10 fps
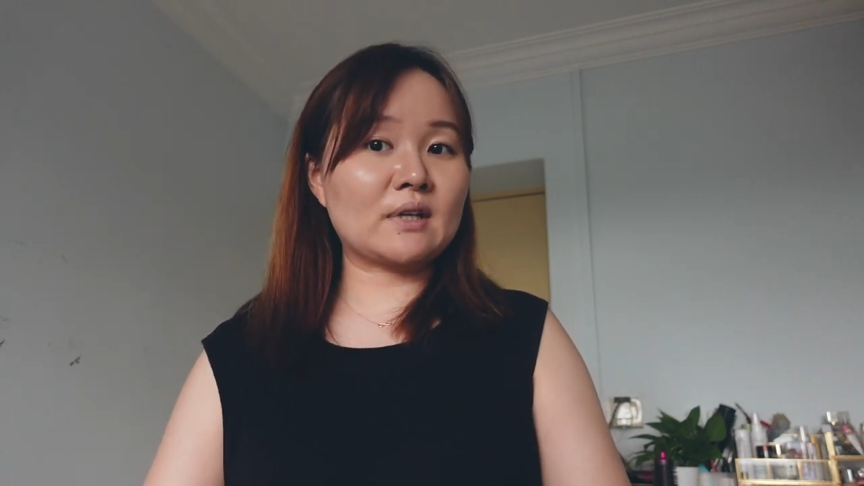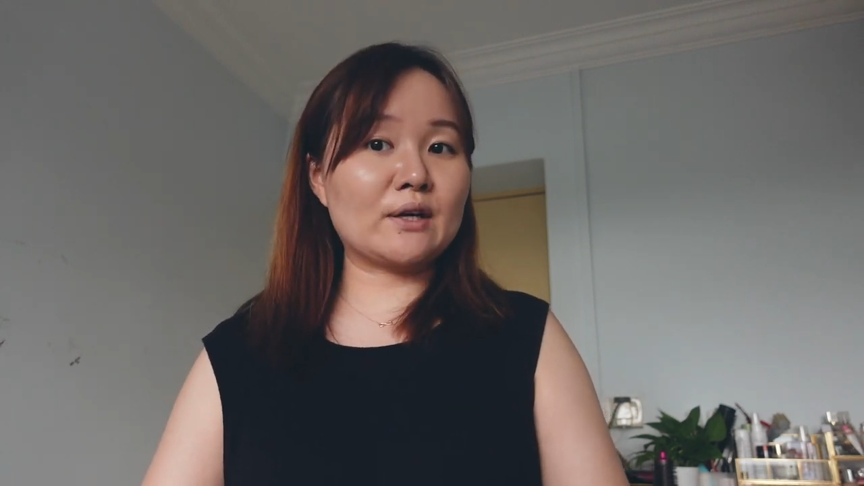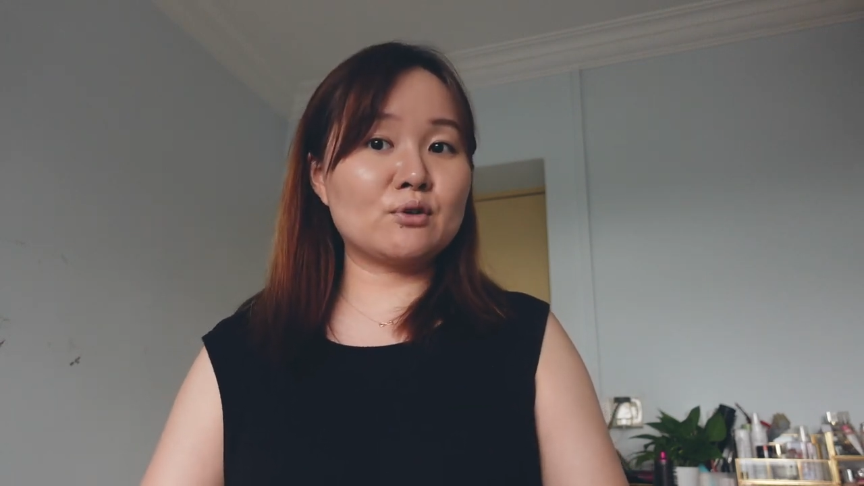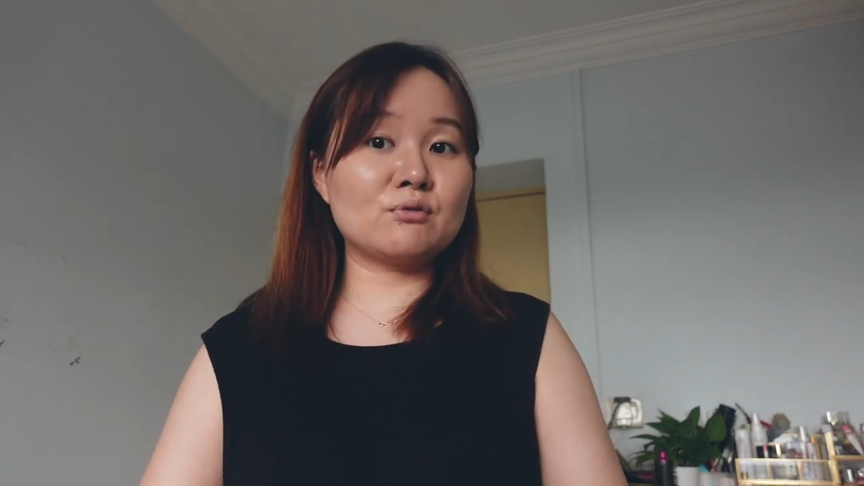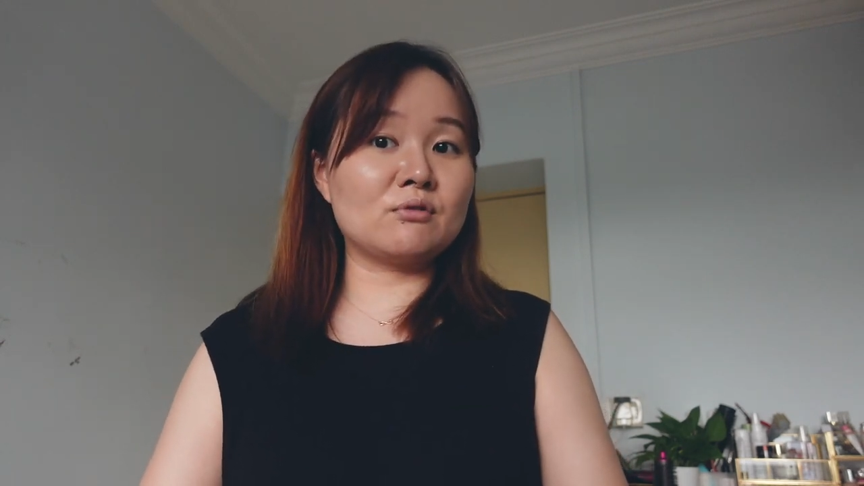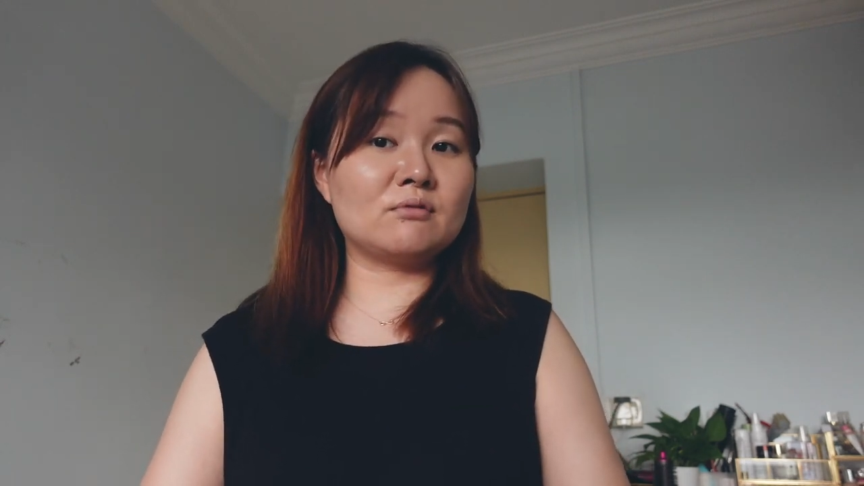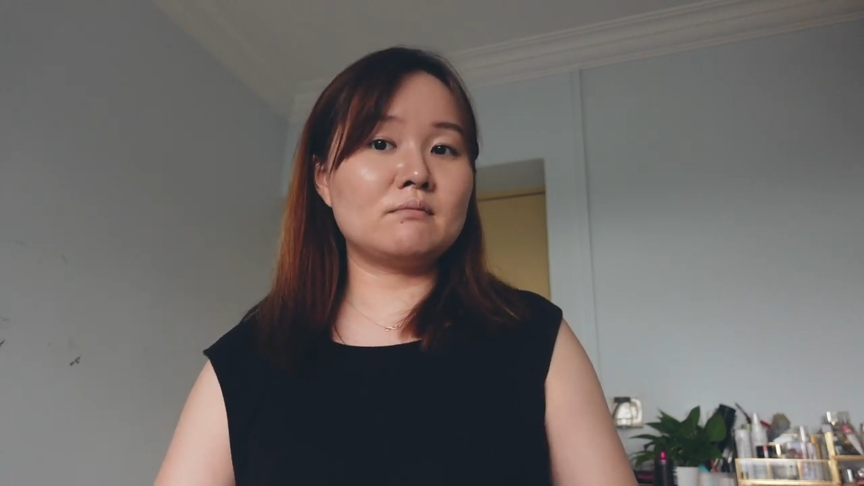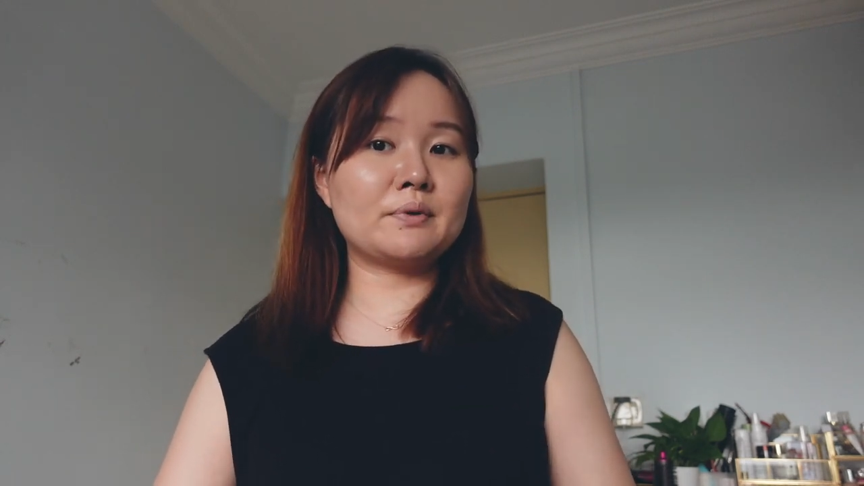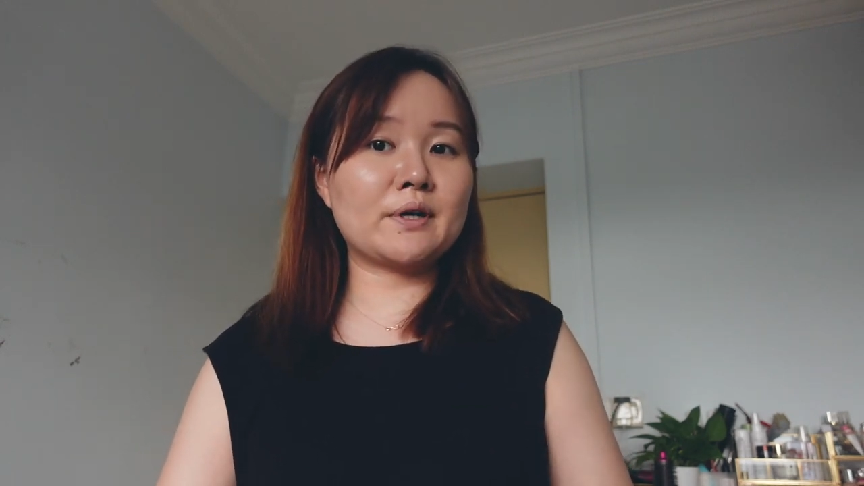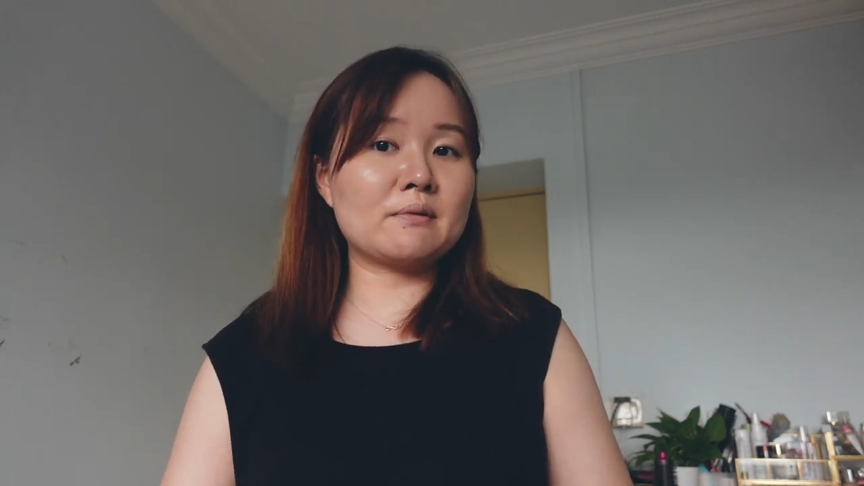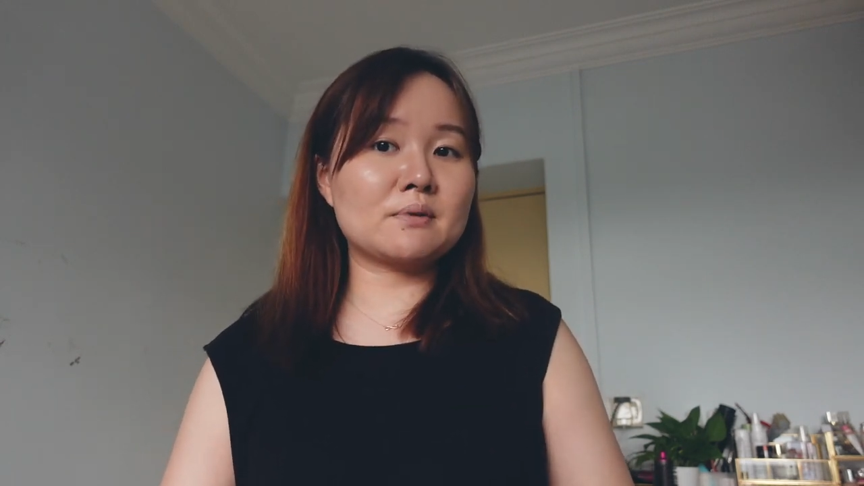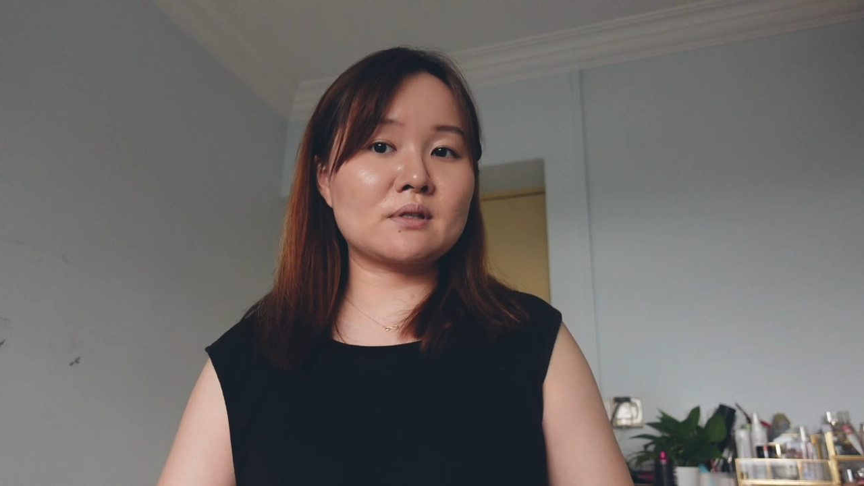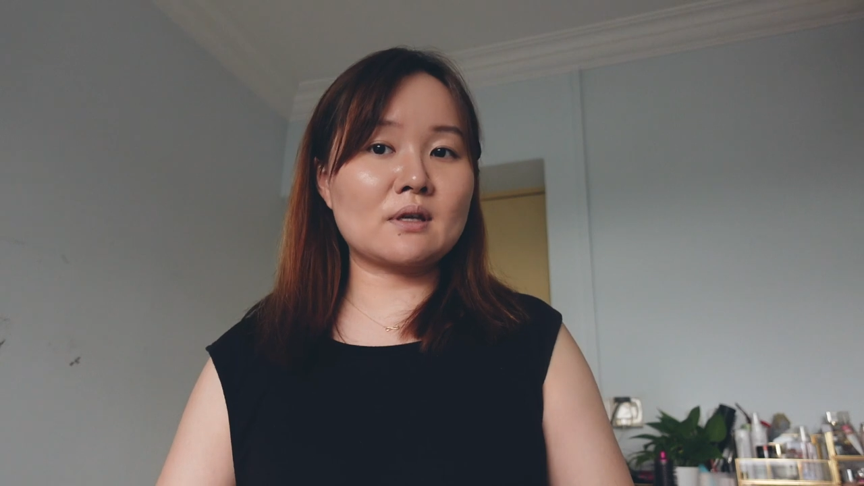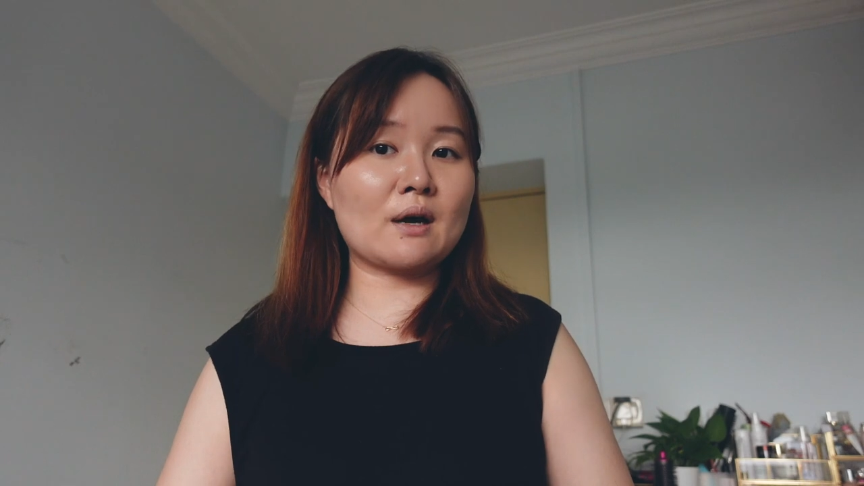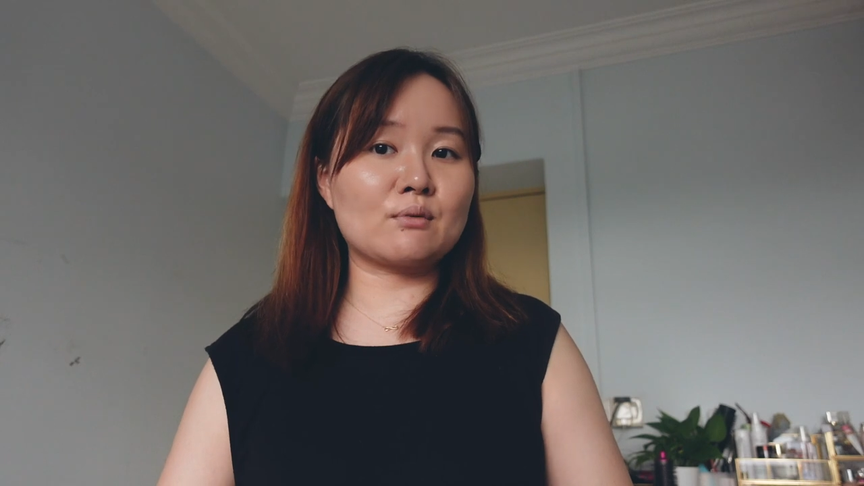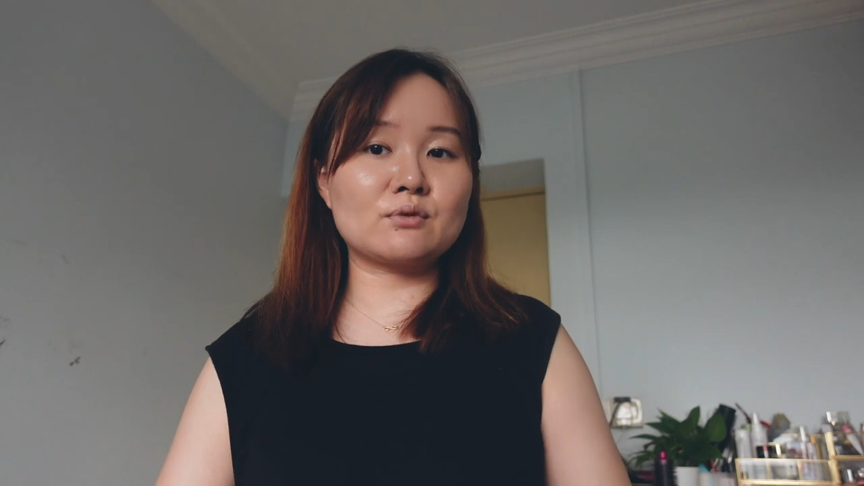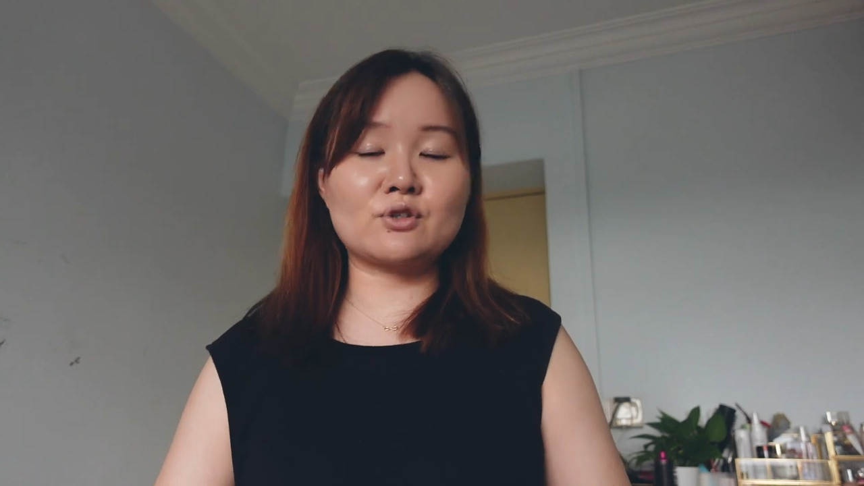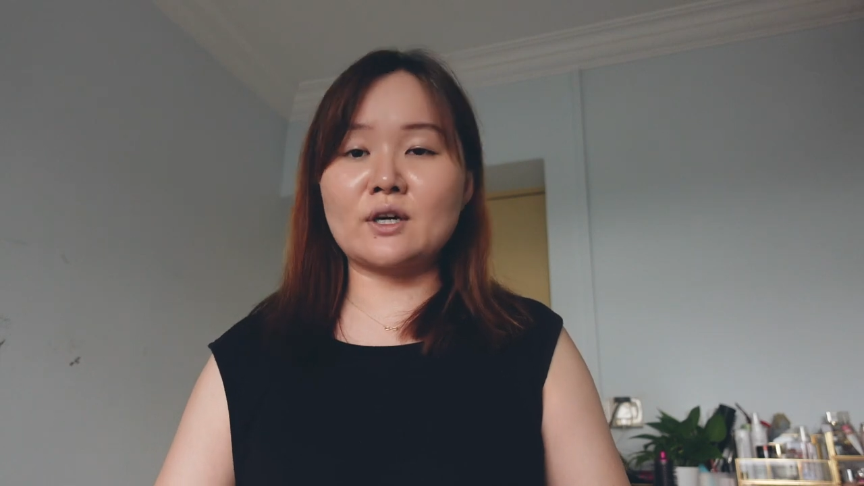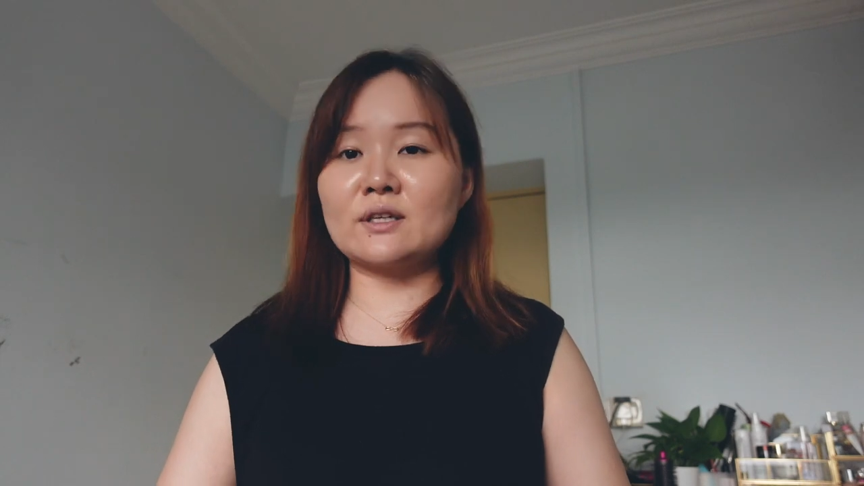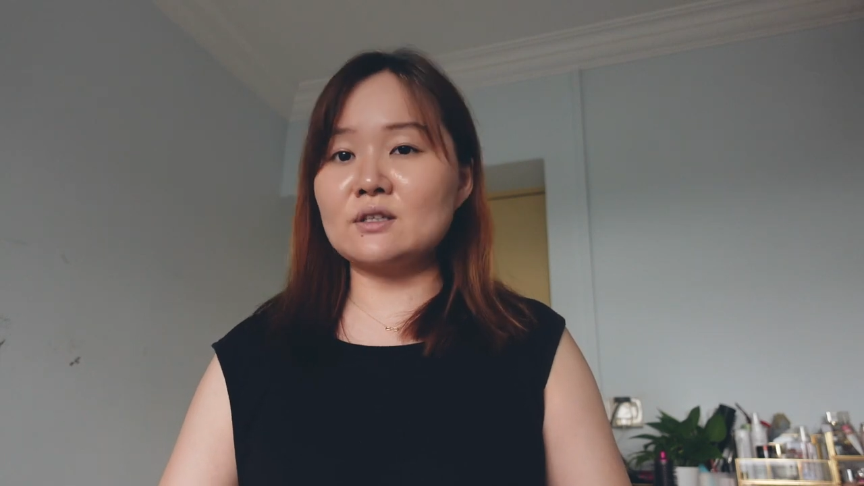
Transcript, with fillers: I don't know. Perhaps I will try